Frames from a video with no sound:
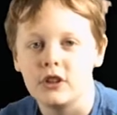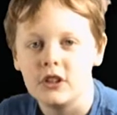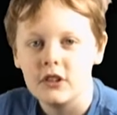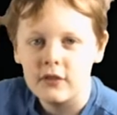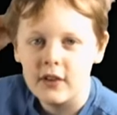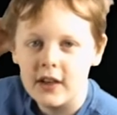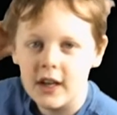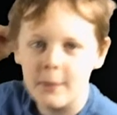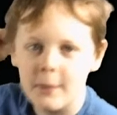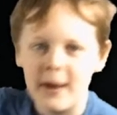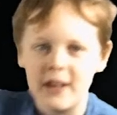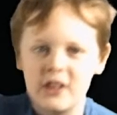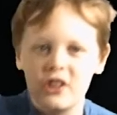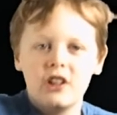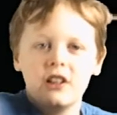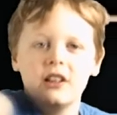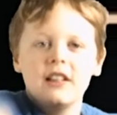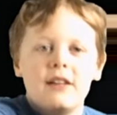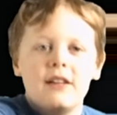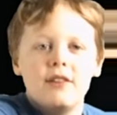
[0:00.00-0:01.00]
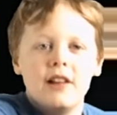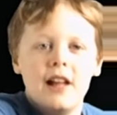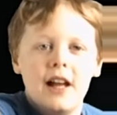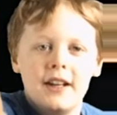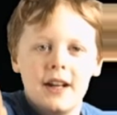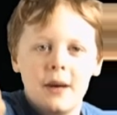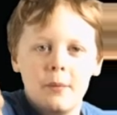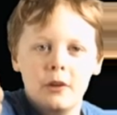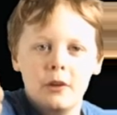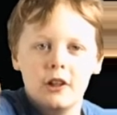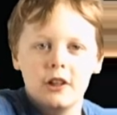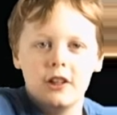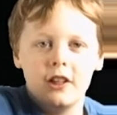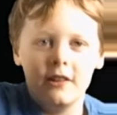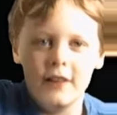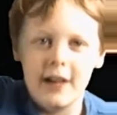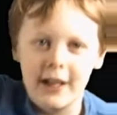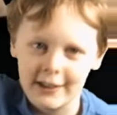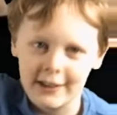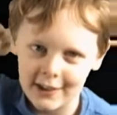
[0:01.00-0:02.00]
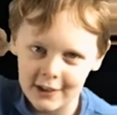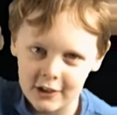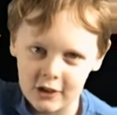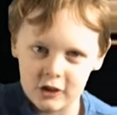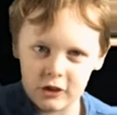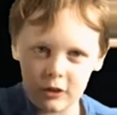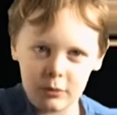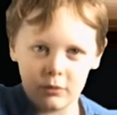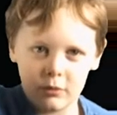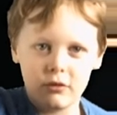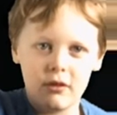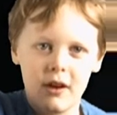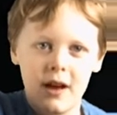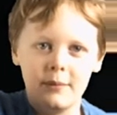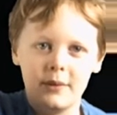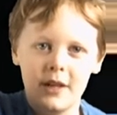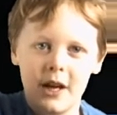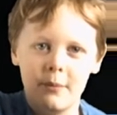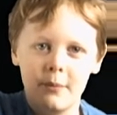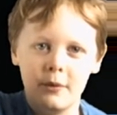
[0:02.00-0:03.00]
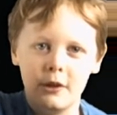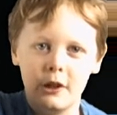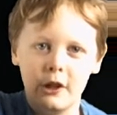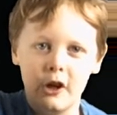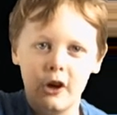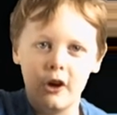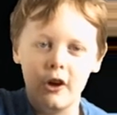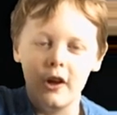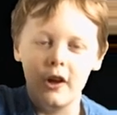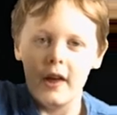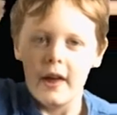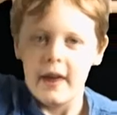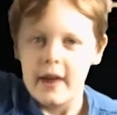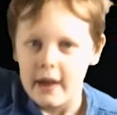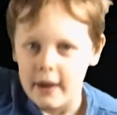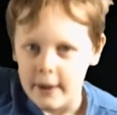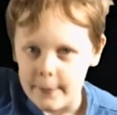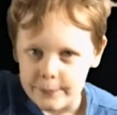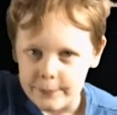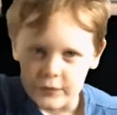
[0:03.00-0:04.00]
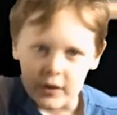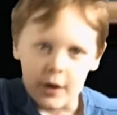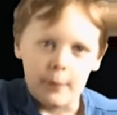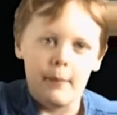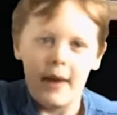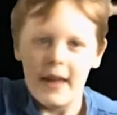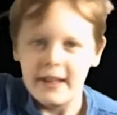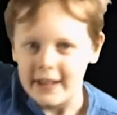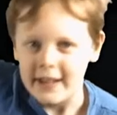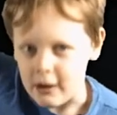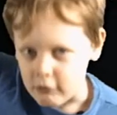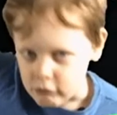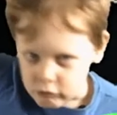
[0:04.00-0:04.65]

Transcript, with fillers: this video. Make sure to leave a like down below if you liked it and subscribe down below. Make that,